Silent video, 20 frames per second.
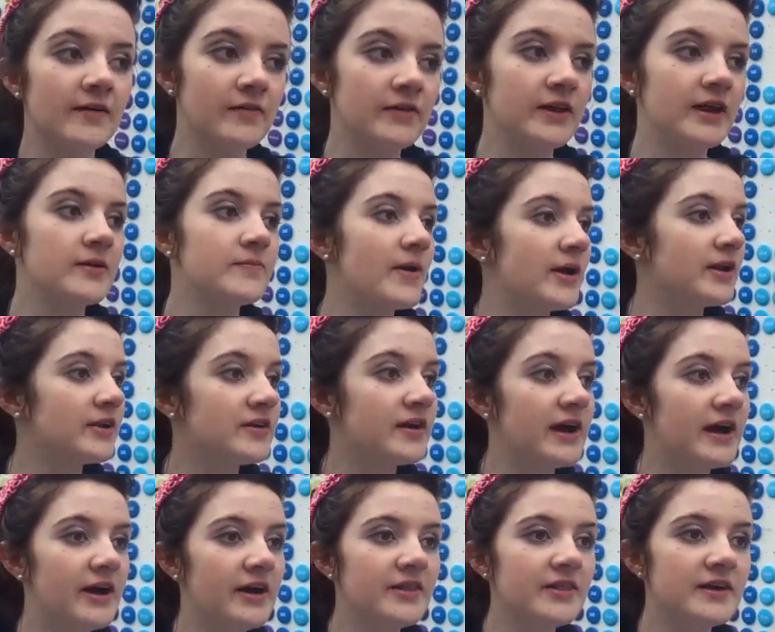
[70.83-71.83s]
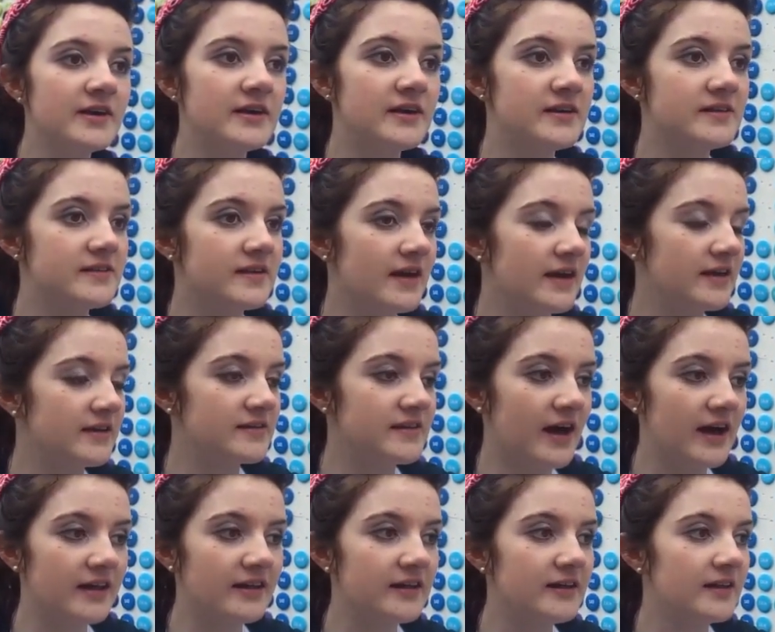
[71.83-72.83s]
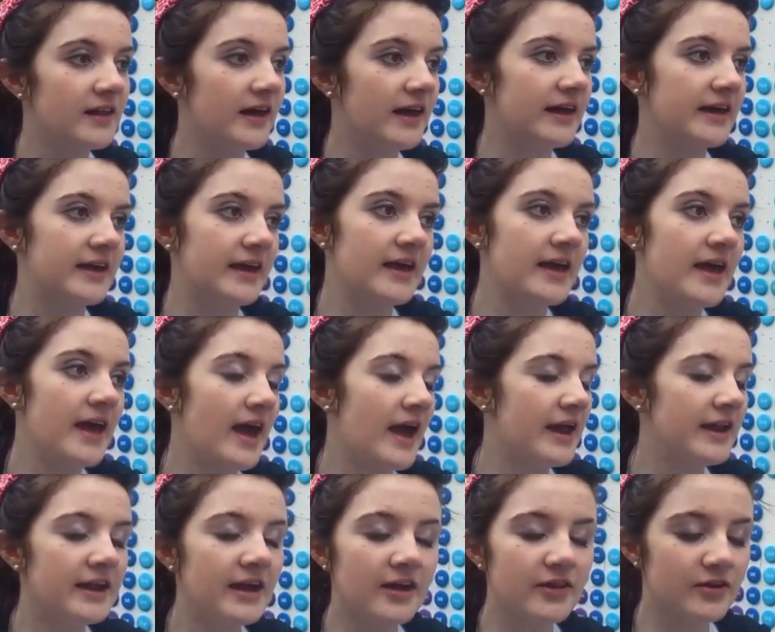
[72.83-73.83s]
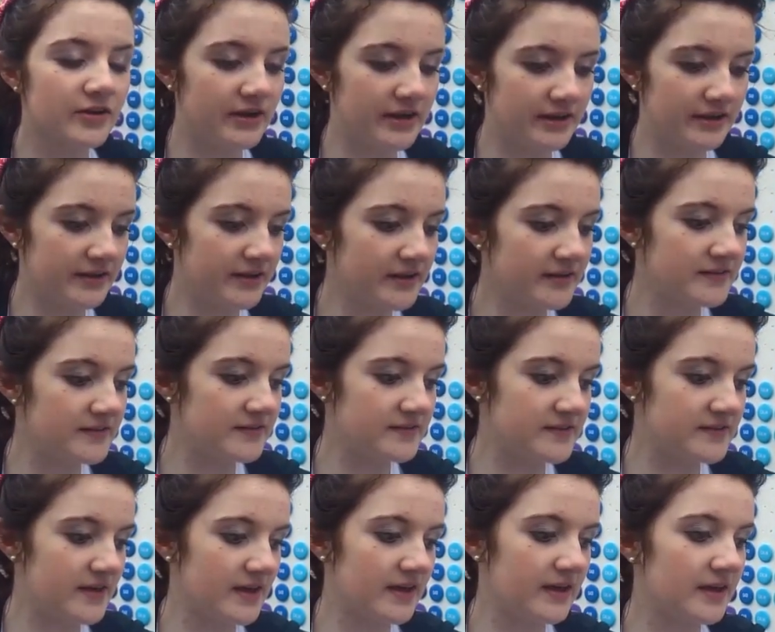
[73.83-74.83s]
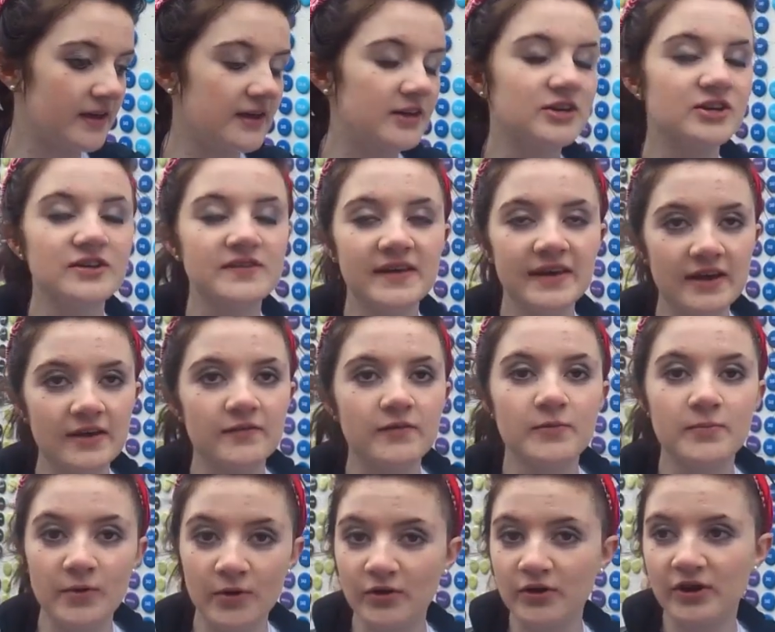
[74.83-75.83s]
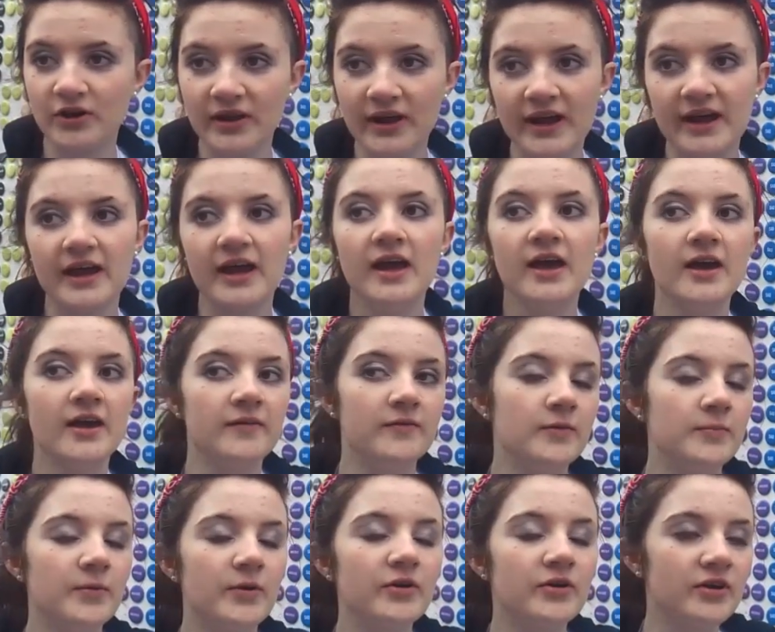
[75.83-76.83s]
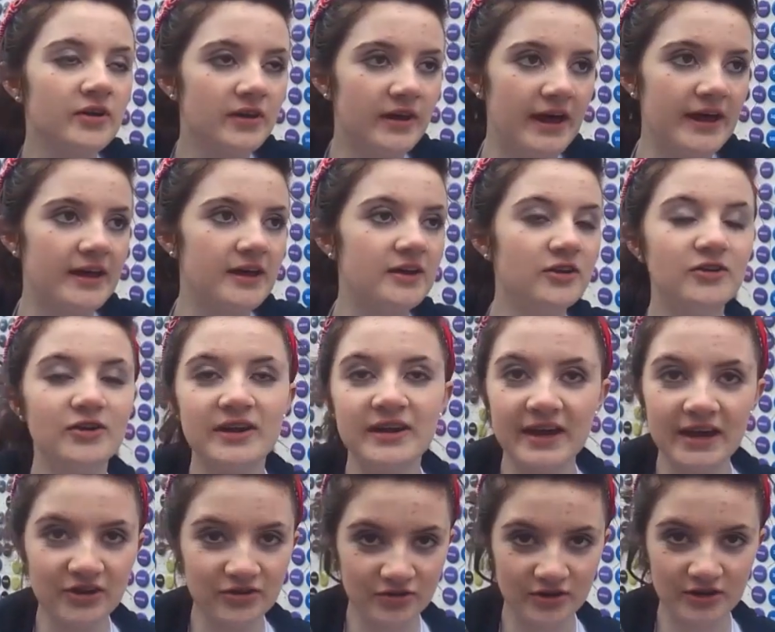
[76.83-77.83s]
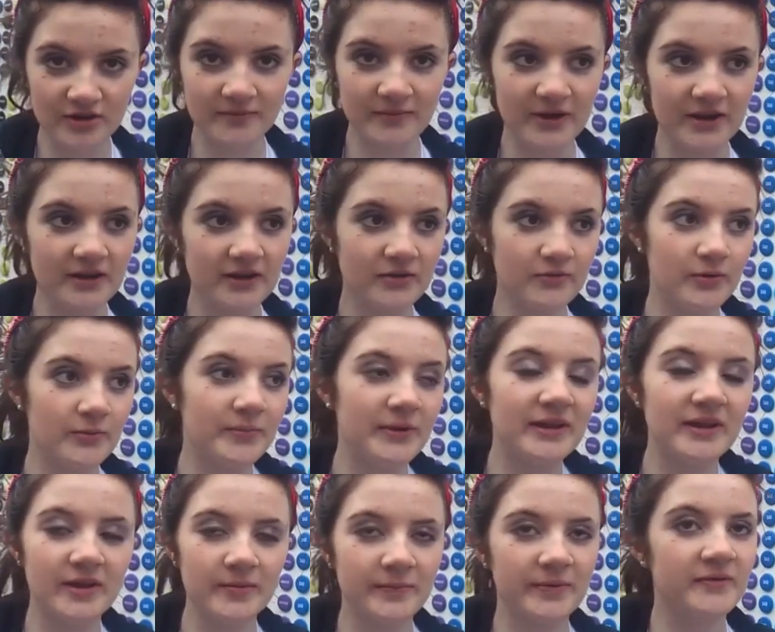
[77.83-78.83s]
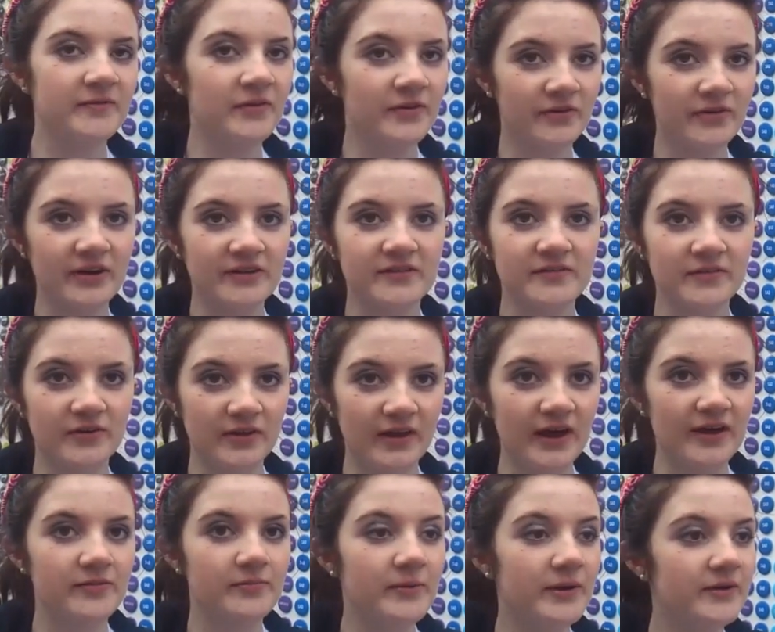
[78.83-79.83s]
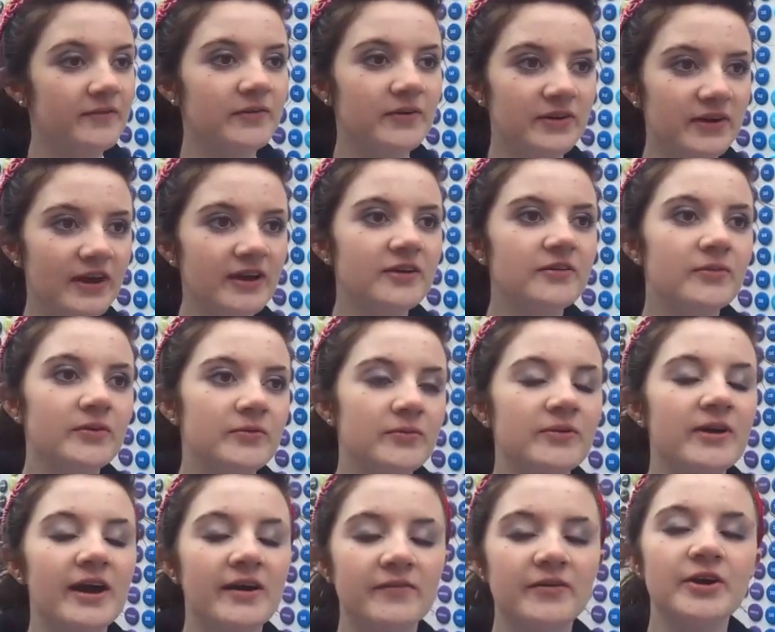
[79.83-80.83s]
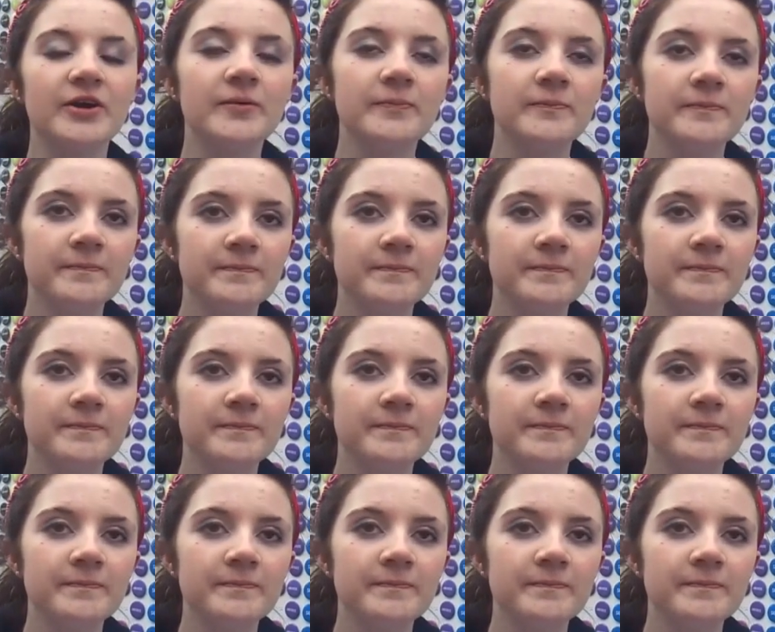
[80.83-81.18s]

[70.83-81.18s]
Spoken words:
Definitely. Mental health is exactly like any other illness. It's just like if you broke your leg. If you broke your leg and you didn't get treatment, you would be limping for the rest of your life. But if you did, you would recover.